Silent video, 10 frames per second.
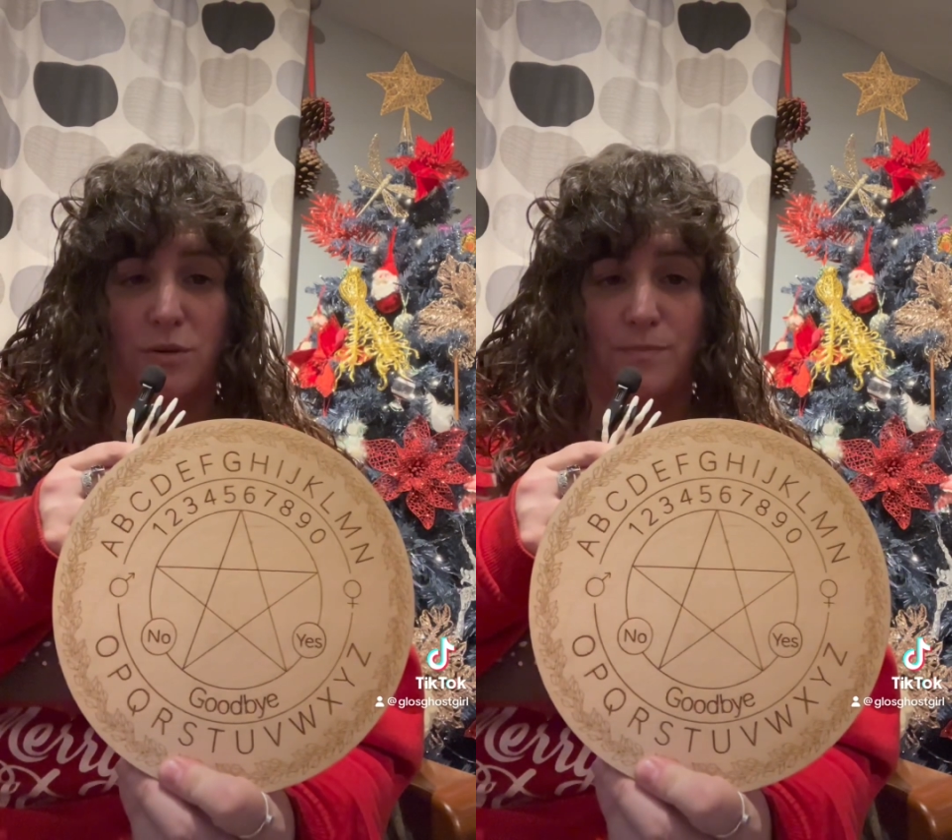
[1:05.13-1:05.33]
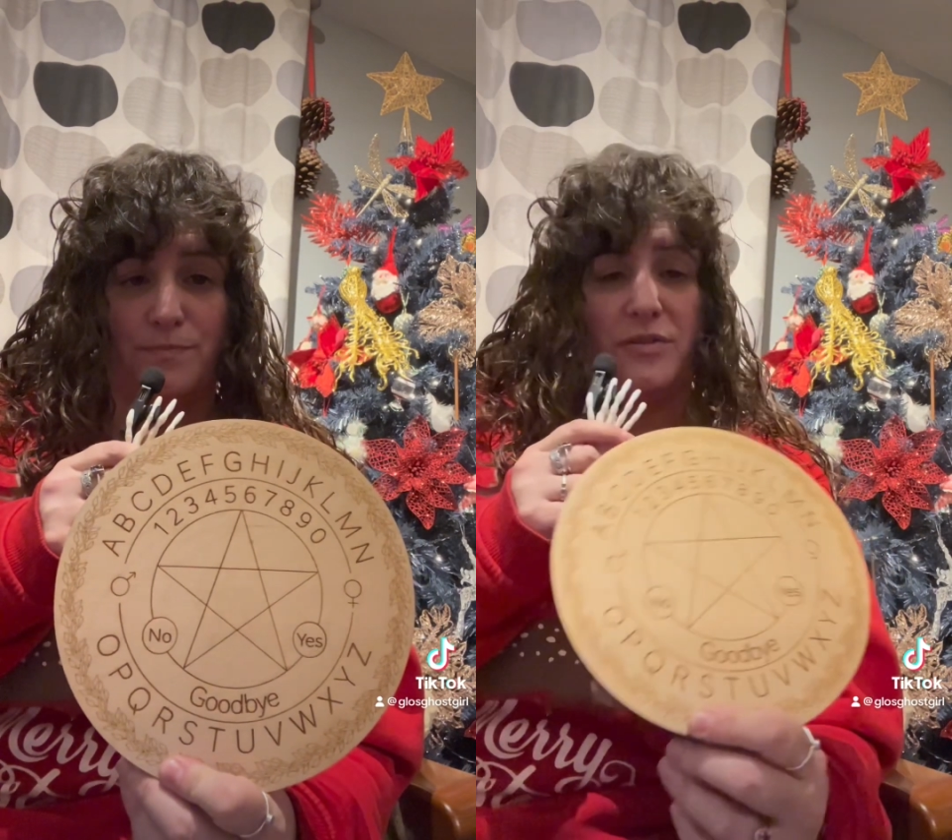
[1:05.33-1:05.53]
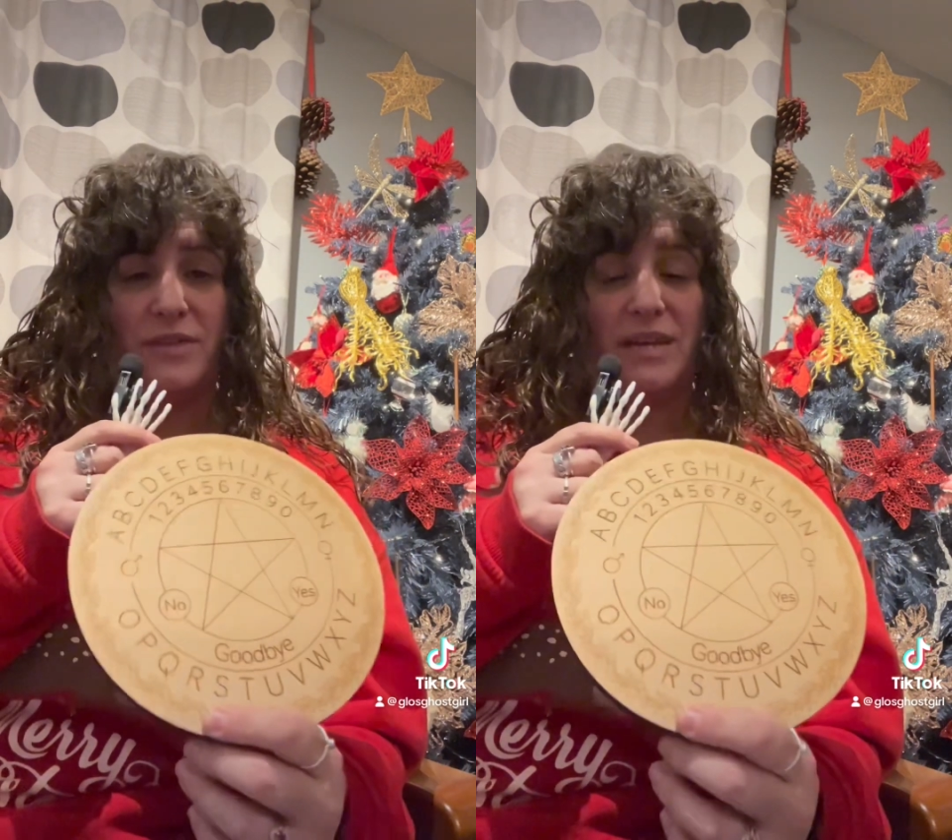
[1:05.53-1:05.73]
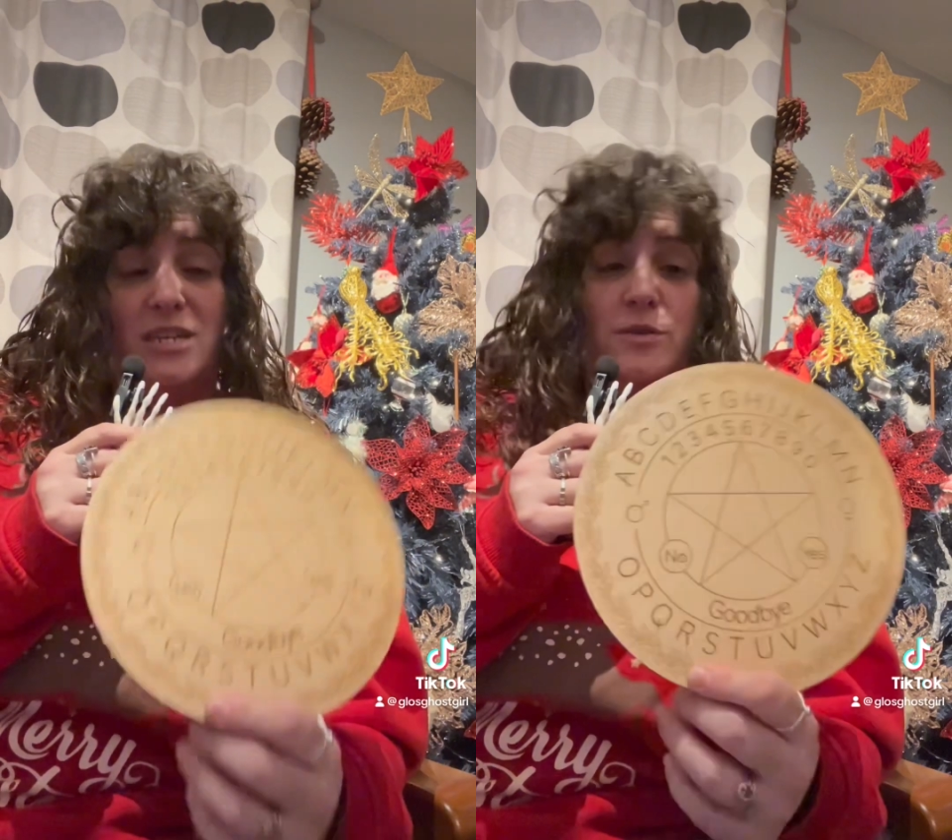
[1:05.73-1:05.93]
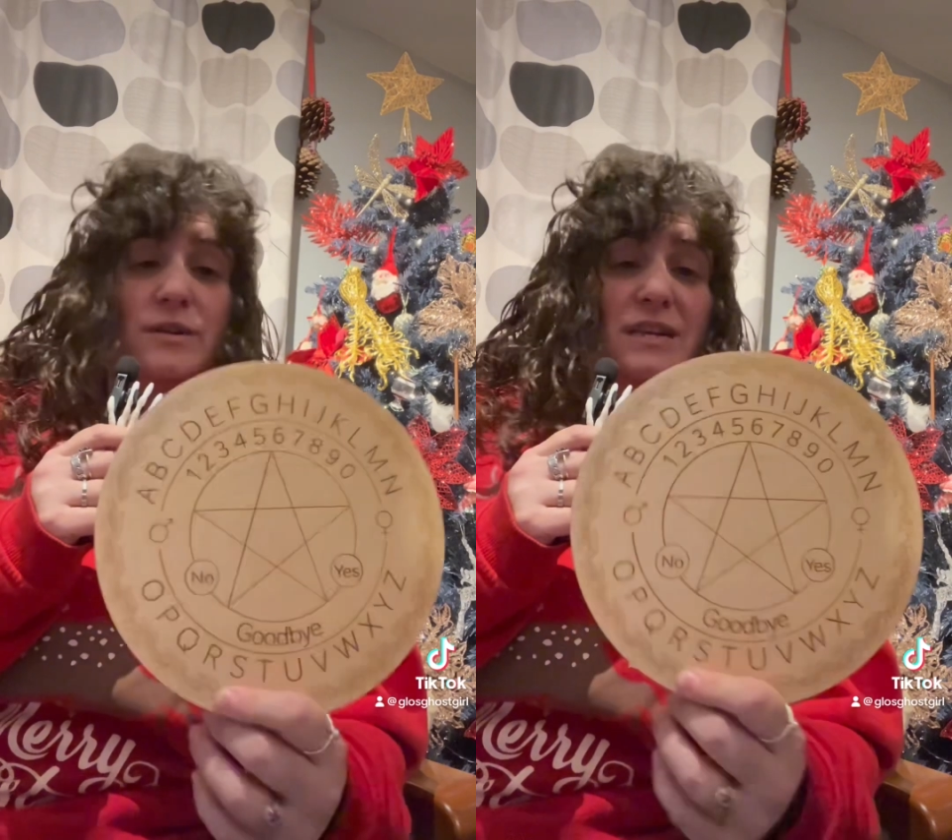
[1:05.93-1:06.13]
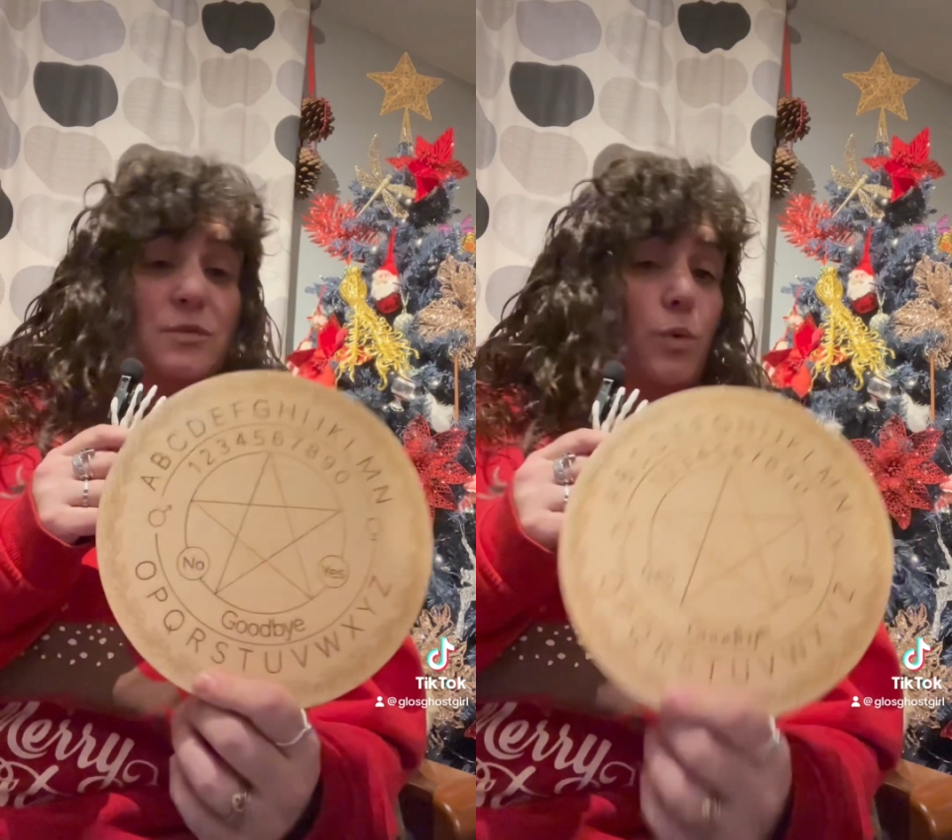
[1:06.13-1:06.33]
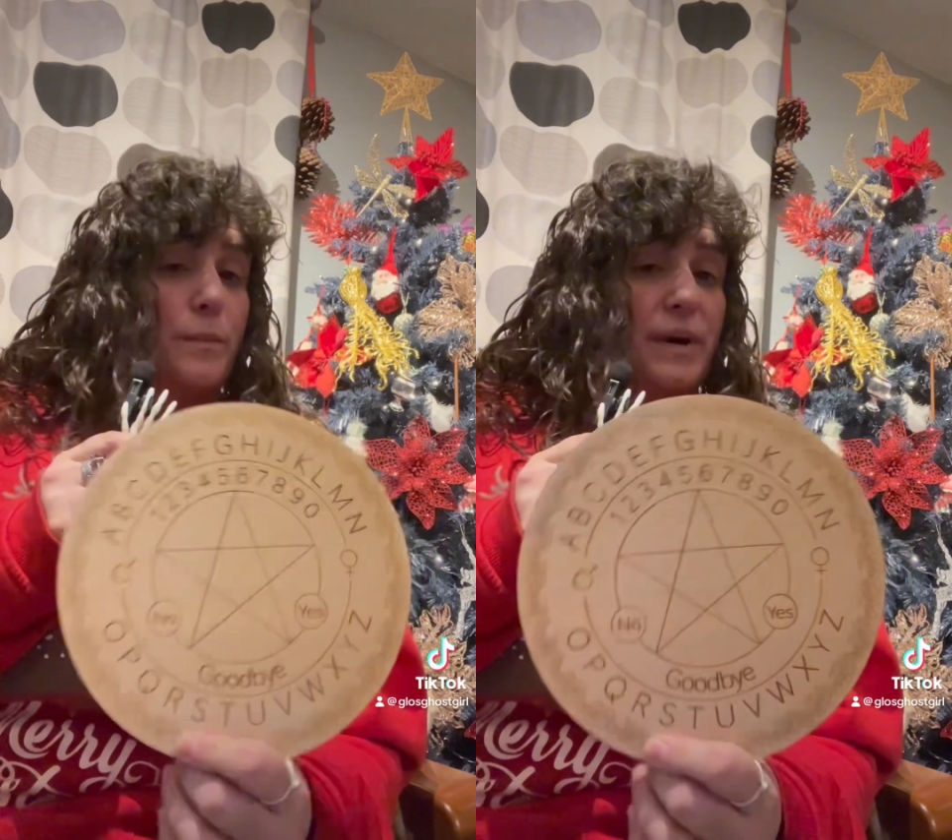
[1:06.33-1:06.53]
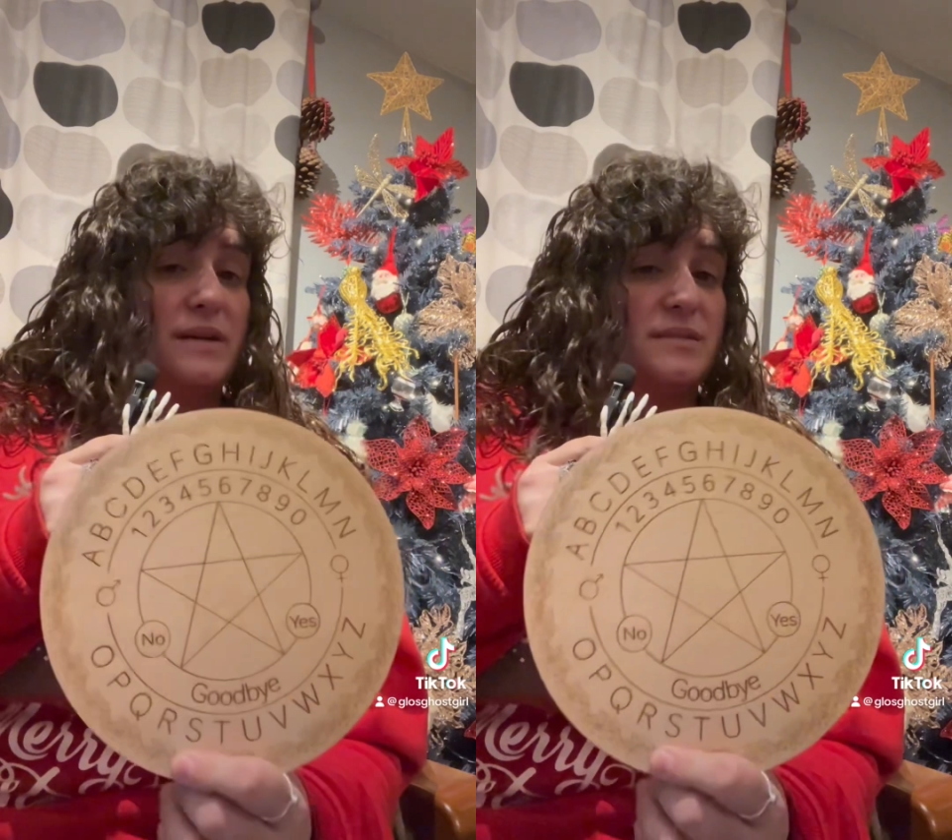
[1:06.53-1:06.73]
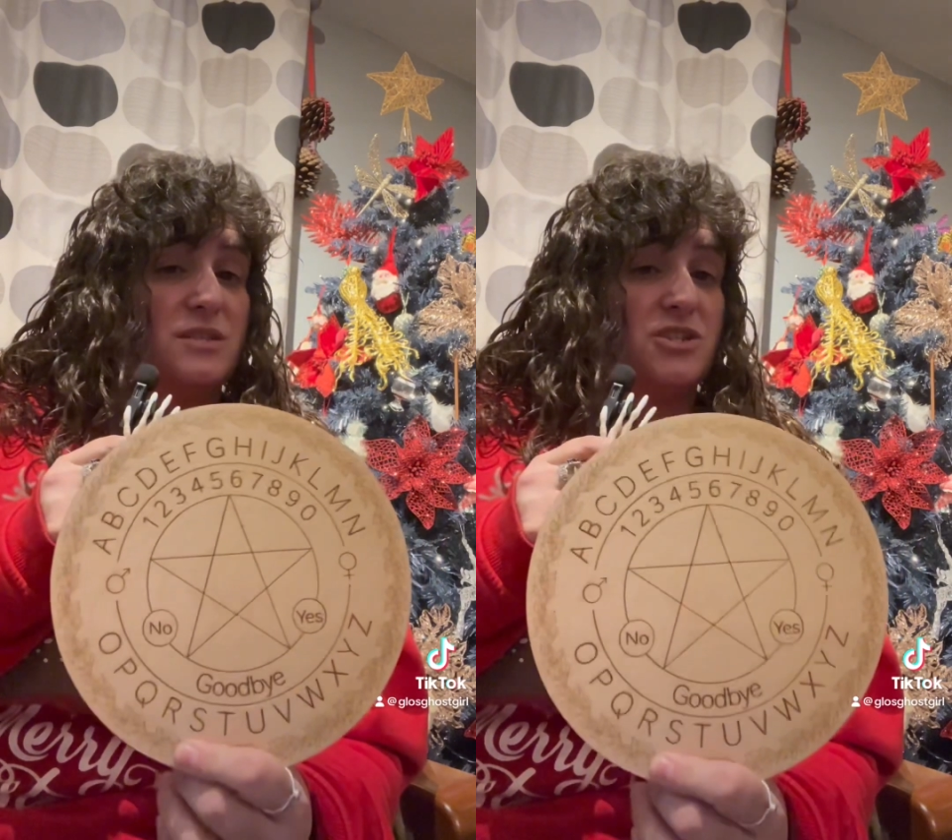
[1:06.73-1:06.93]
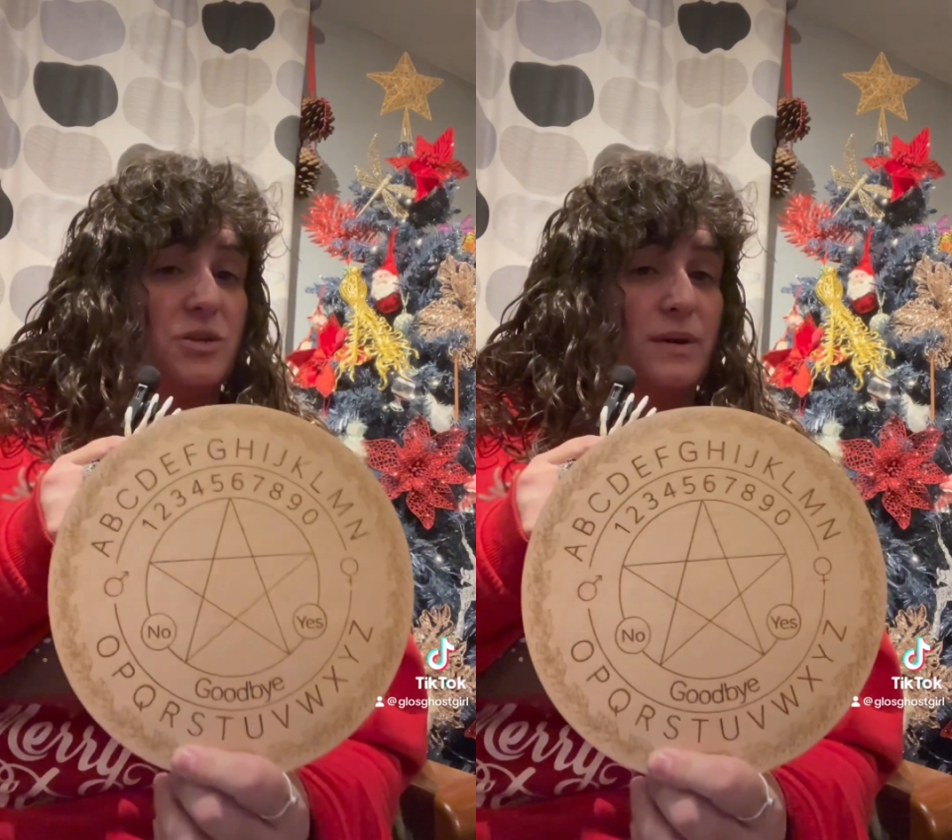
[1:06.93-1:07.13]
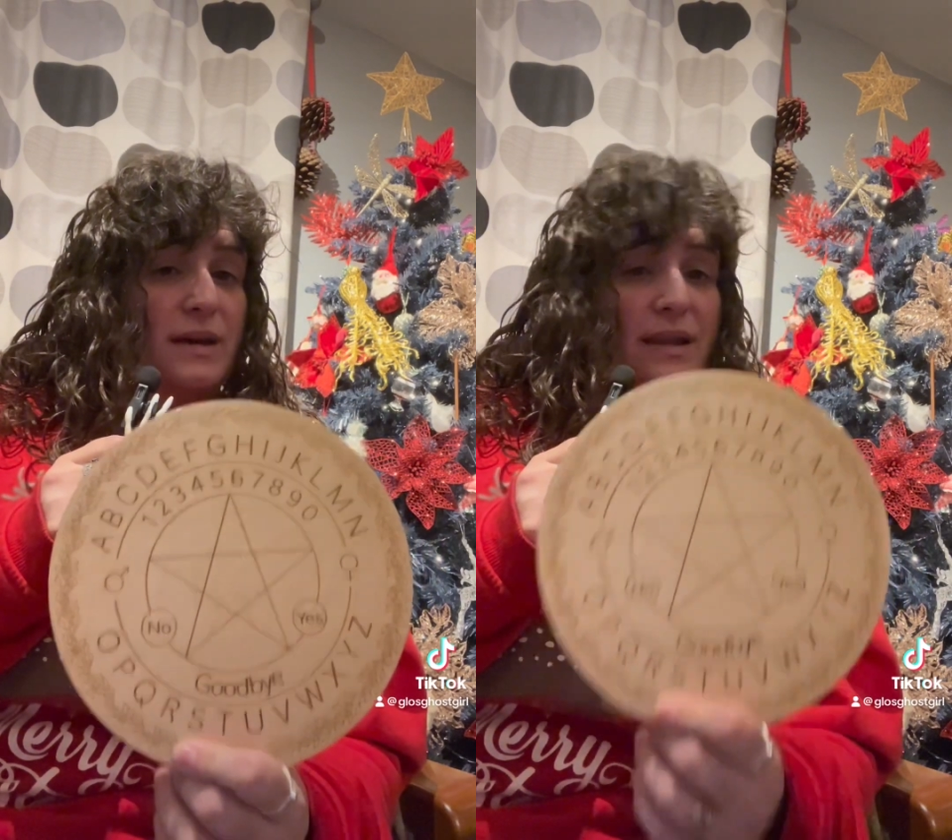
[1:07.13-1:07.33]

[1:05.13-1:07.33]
The good thing is you only need one person to do it,